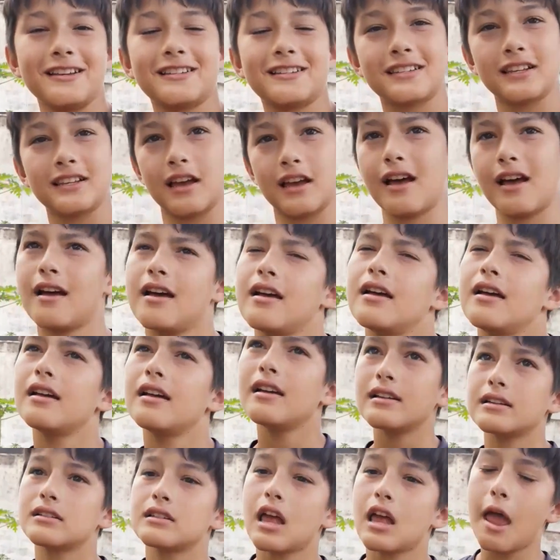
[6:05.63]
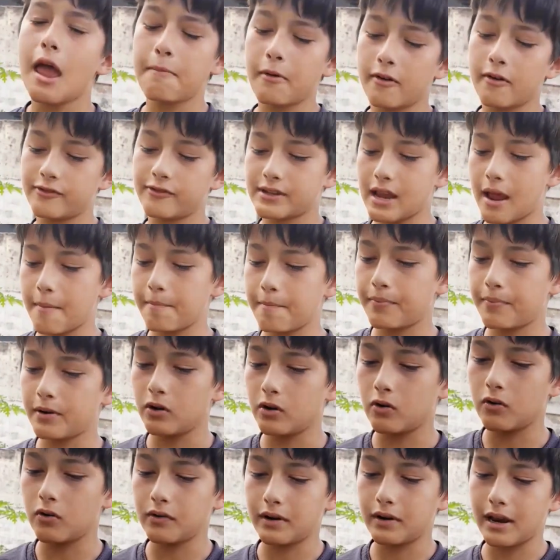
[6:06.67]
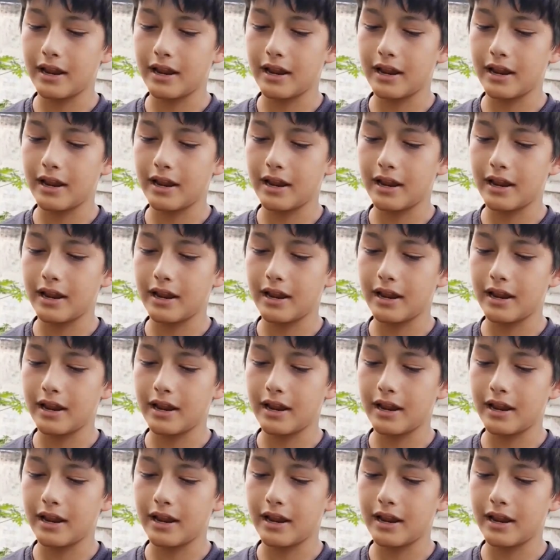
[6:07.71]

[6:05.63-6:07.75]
It's a type of shampoo